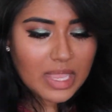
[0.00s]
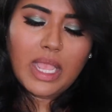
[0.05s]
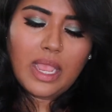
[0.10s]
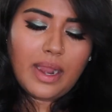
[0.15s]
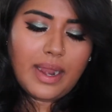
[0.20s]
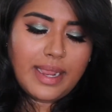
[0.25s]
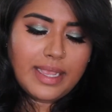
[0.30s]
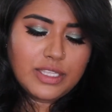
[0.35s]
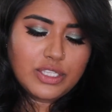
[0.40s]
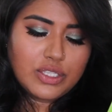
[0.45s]

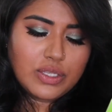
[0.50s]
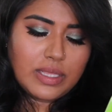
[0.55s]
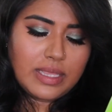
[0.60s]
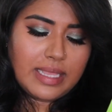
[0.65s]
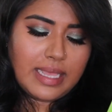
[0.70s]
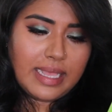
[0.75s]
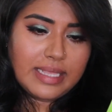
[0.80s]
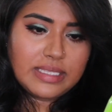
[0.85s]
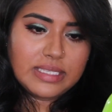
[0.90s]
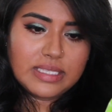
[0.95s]
All right, so
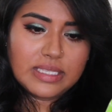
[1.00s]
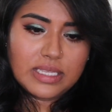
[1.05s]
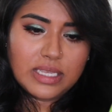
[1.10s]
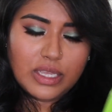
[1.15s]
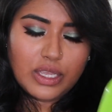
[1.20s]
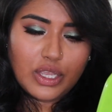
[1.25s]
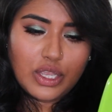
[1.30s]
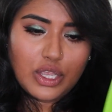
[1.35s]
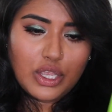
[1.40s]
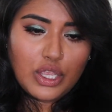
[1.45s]
let's
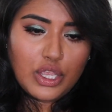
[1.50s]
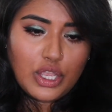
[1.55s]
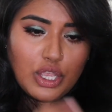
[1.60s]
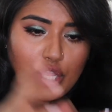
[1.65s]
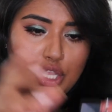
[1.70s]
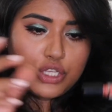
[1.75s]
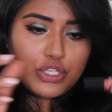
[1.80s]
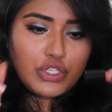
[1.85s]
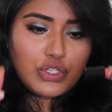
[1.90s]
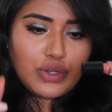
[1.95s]

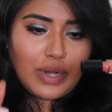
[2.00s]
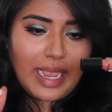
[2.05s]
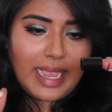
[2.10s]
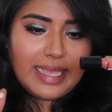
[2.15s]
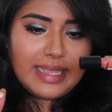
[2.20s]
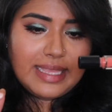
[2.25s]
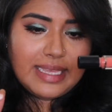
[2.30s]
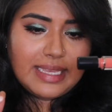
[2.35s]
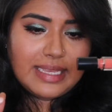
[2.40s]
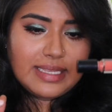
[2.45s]

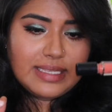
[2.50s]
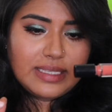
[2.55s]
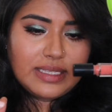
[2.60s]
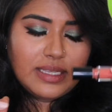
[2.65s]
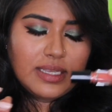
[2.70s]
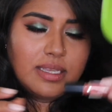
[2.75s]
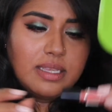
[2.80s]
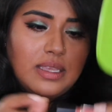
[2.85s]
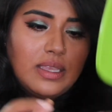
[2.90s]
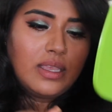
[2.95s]
try
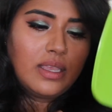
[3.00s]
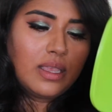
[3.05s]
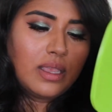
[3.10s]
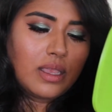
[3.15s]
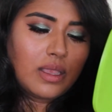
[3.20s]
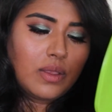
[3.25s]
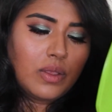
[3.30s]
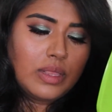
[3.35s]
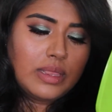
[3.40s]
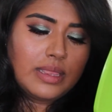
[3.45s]
this
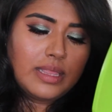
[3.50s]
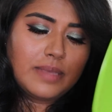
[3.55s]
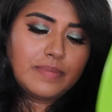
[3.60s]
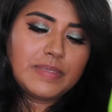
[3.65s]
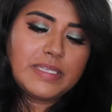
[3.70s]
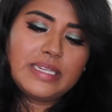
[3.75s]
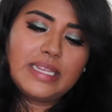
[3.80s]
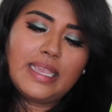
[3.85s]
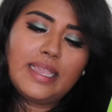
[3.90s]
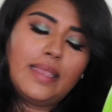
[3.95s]
lip
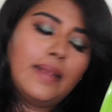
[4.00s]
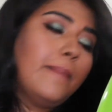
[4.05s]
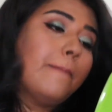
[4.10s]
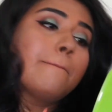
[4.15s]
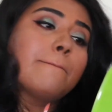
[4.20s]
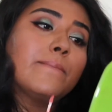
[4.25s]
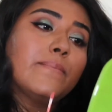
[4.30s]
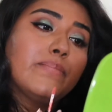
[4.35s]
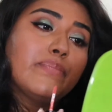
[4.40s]
stain.